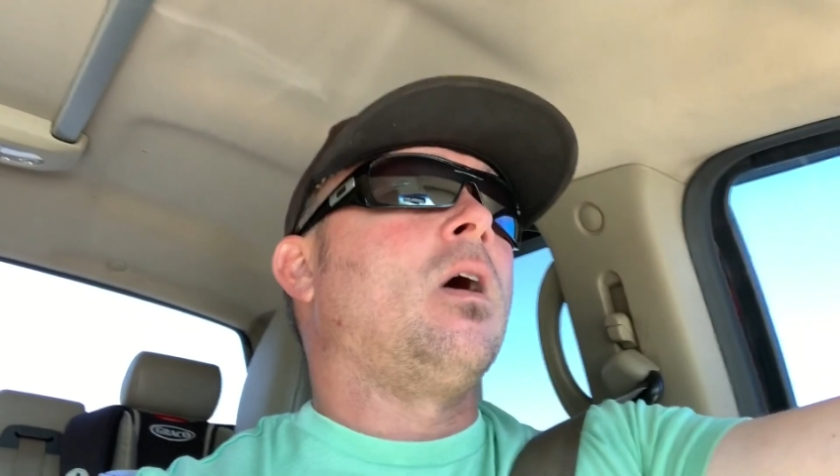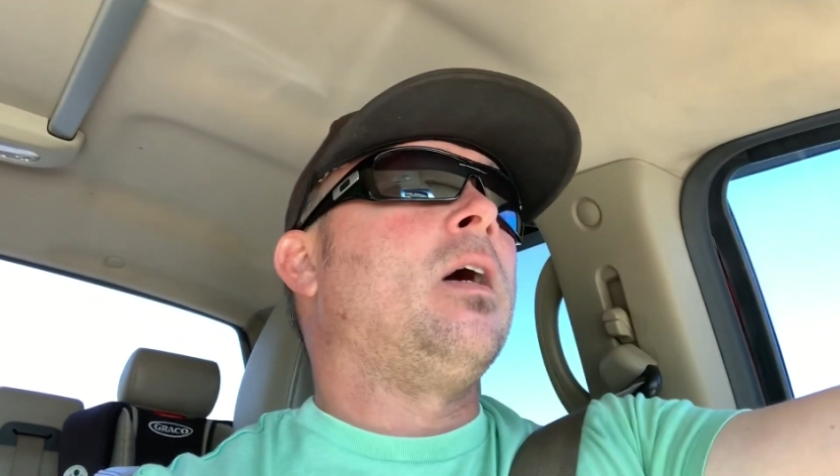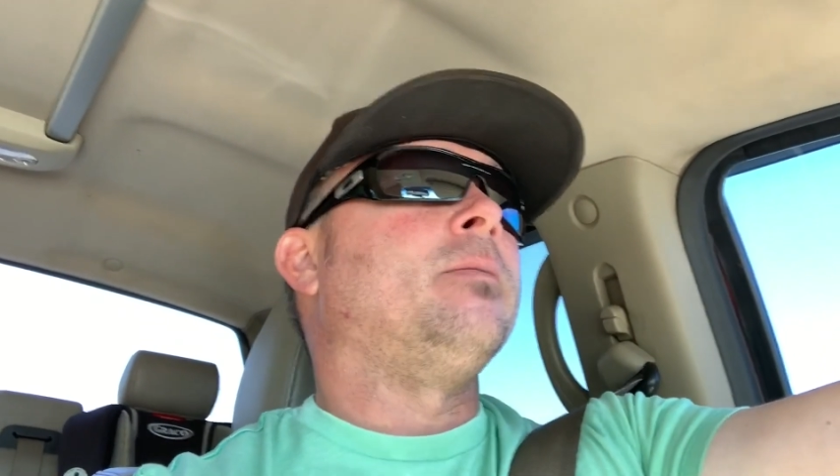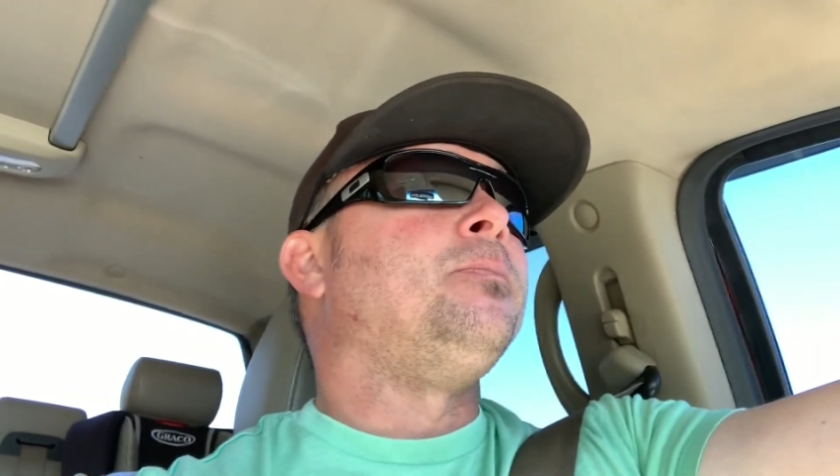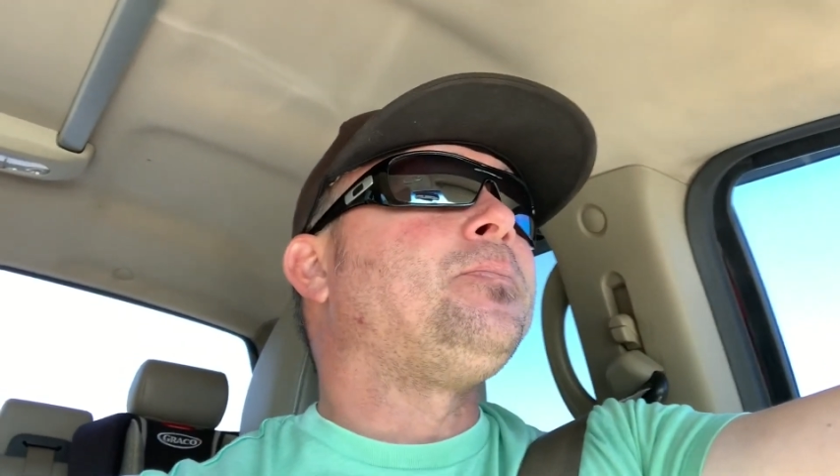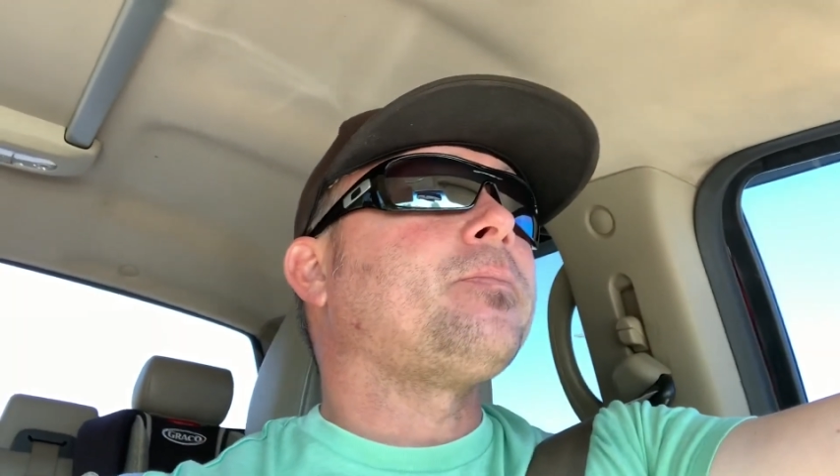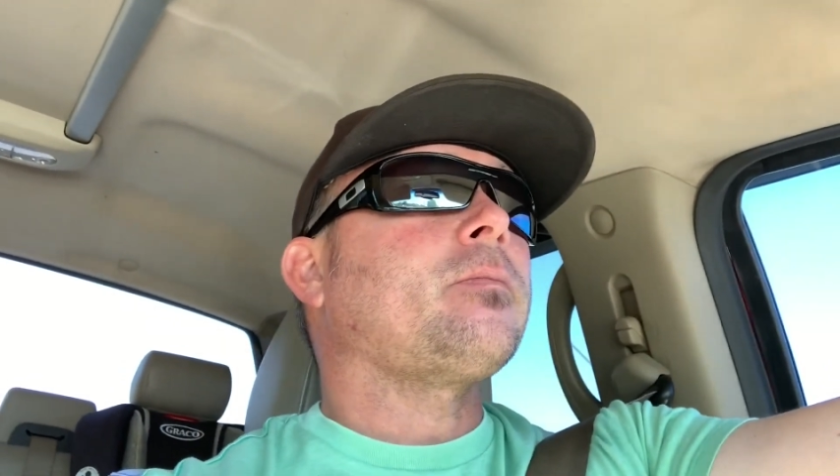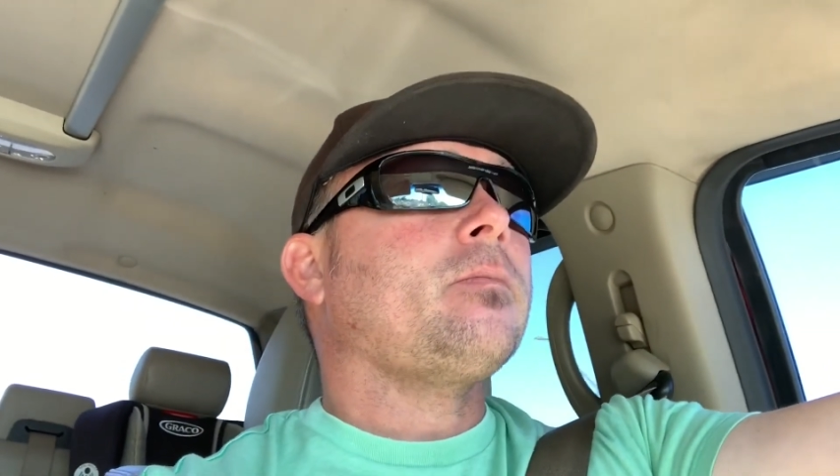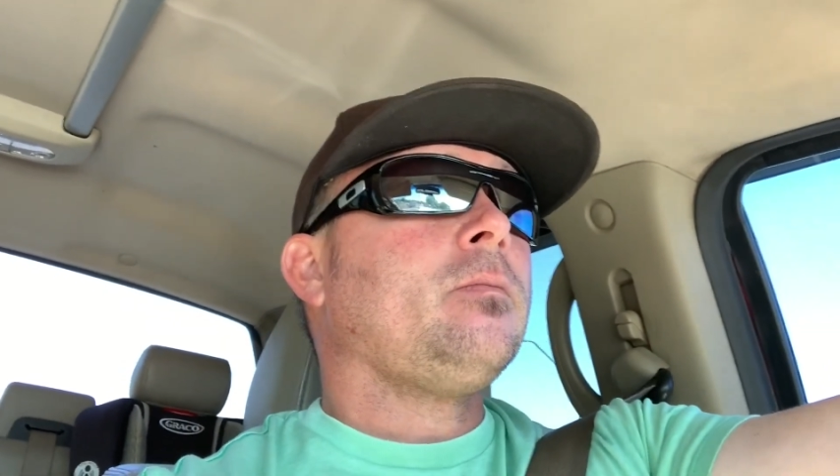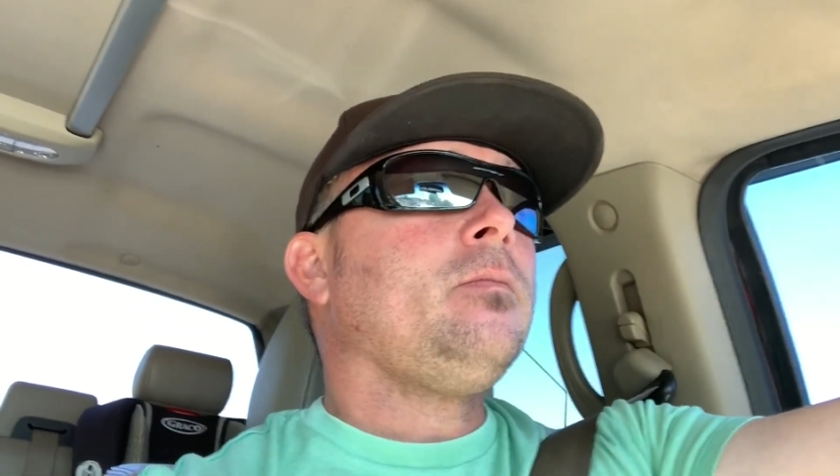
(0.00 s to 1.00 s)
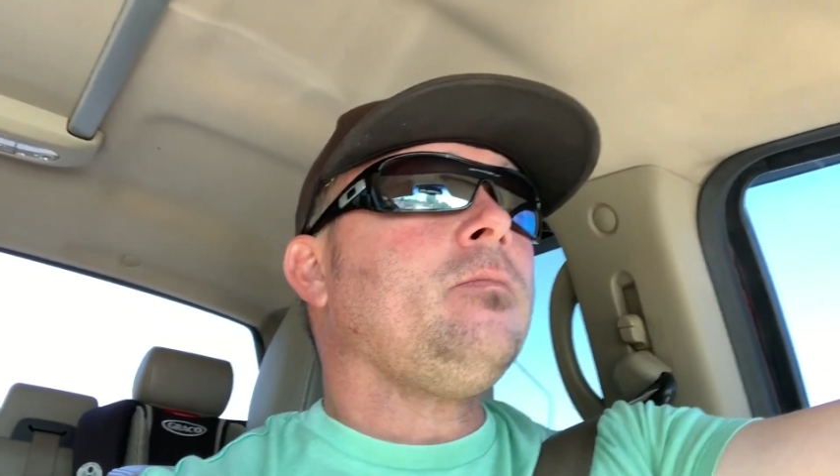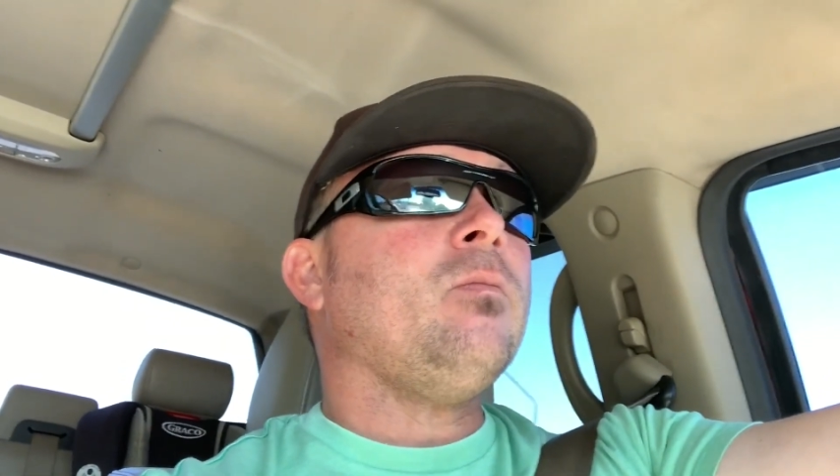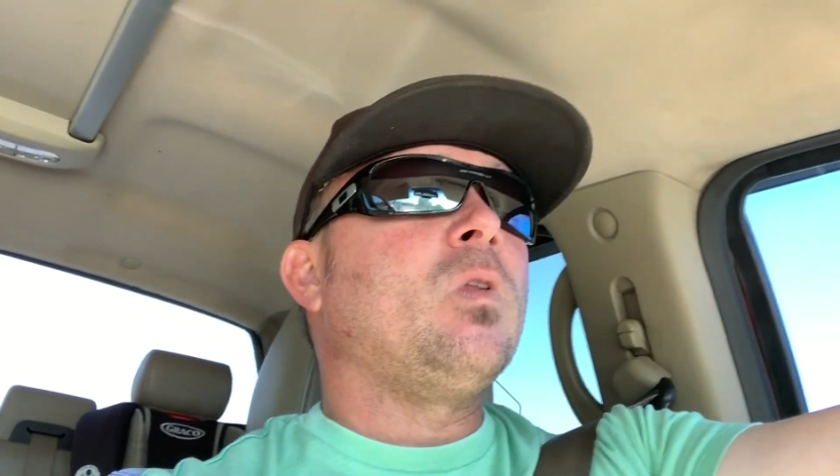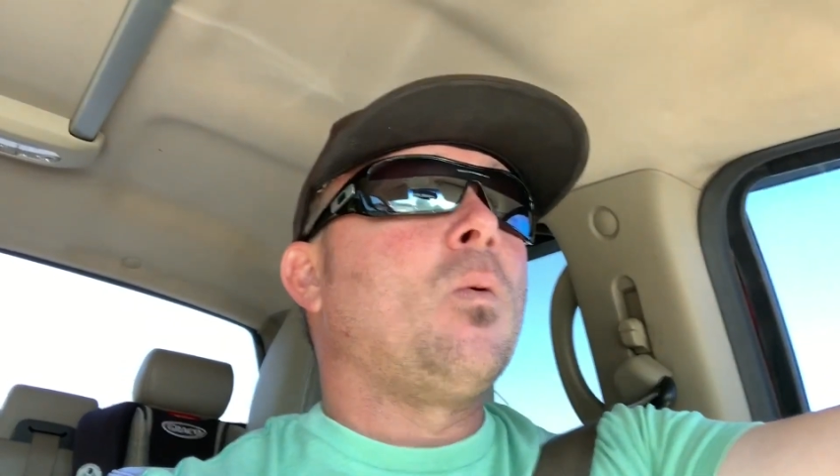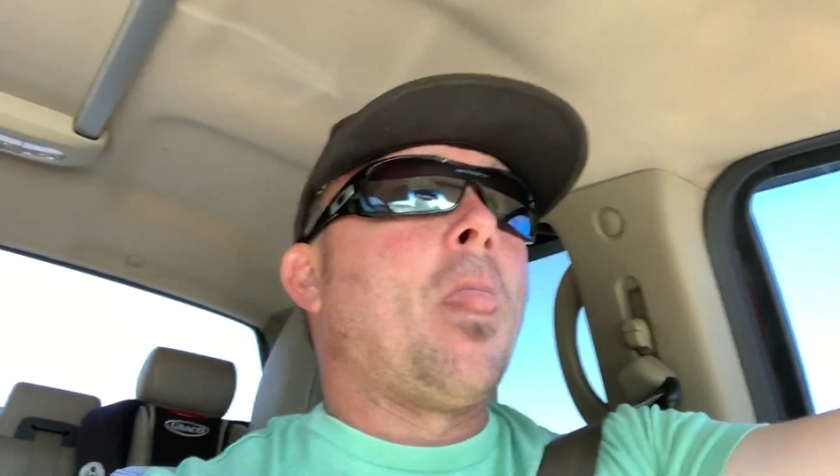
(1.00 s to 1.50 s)

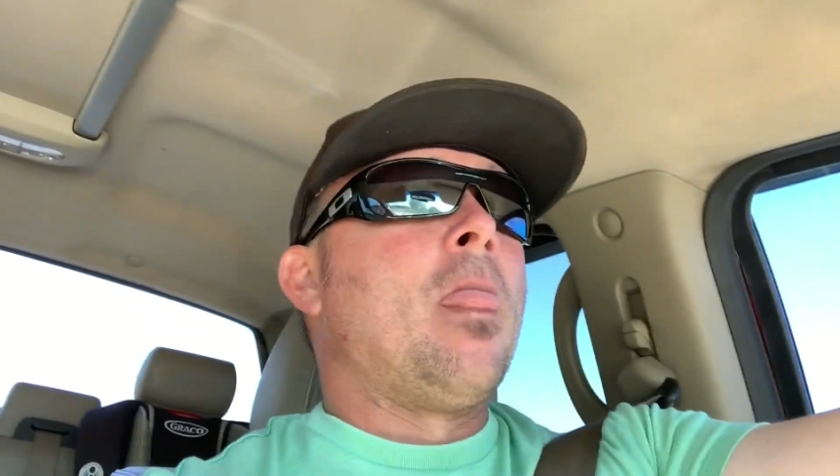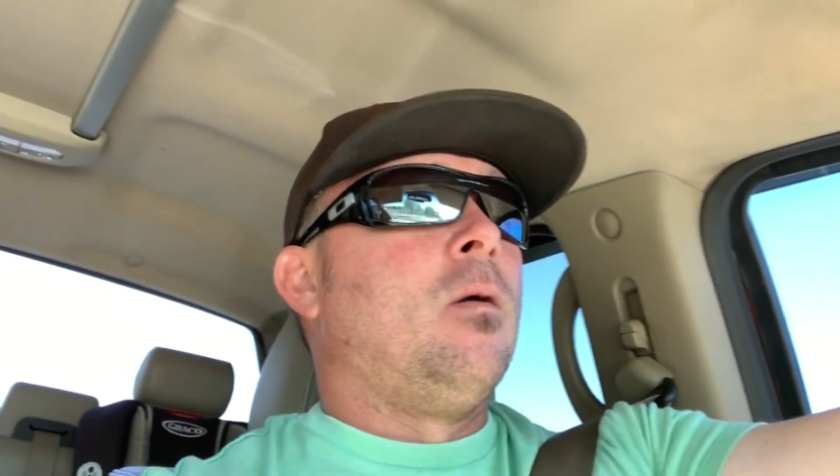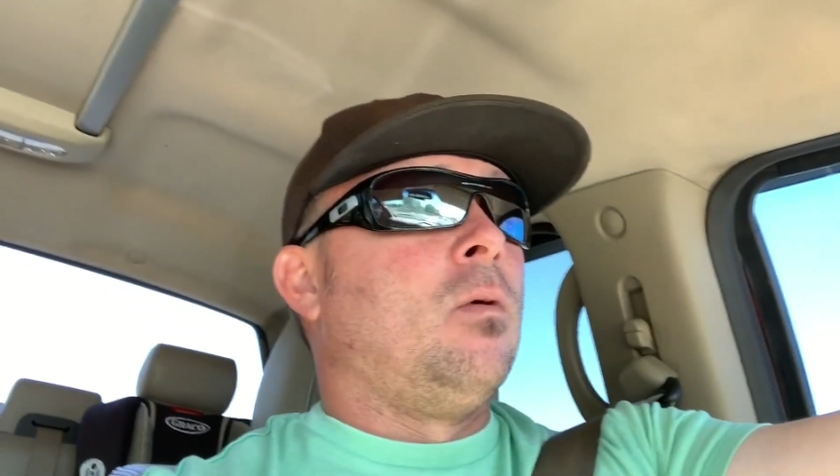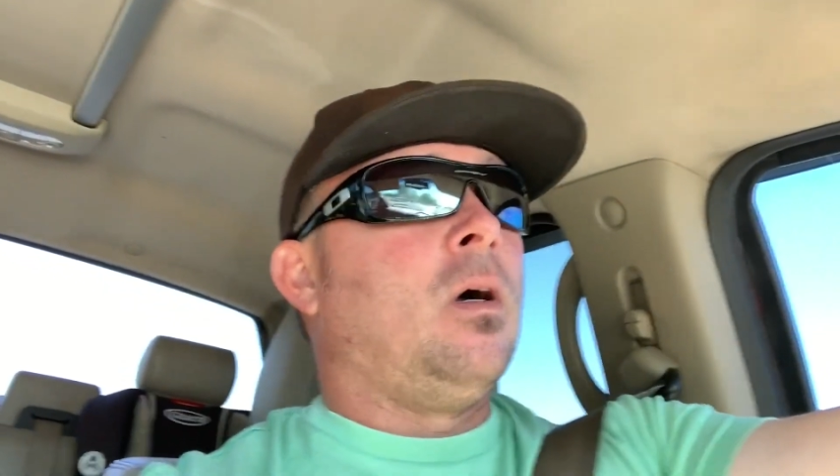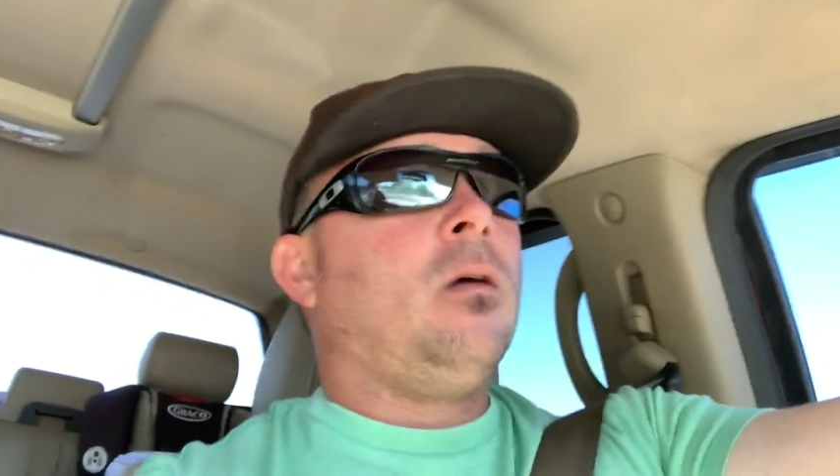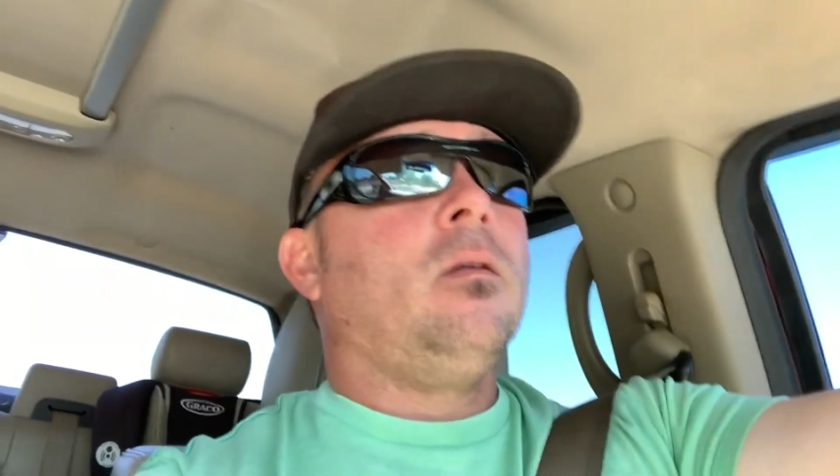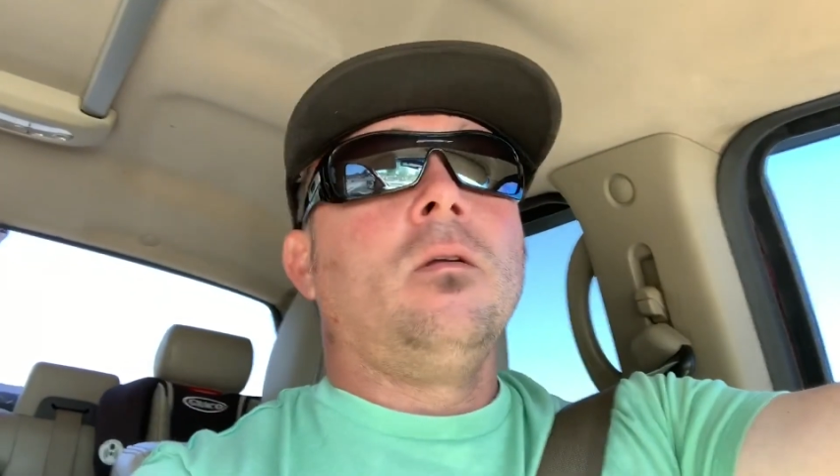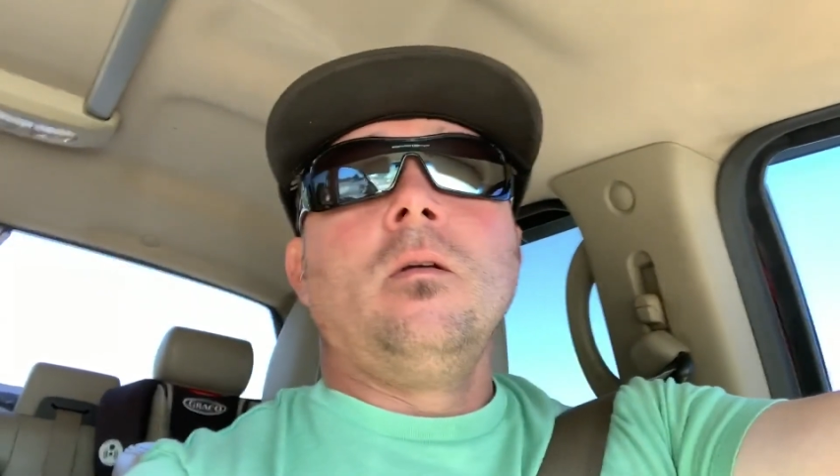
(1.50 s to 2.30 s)
on. Well,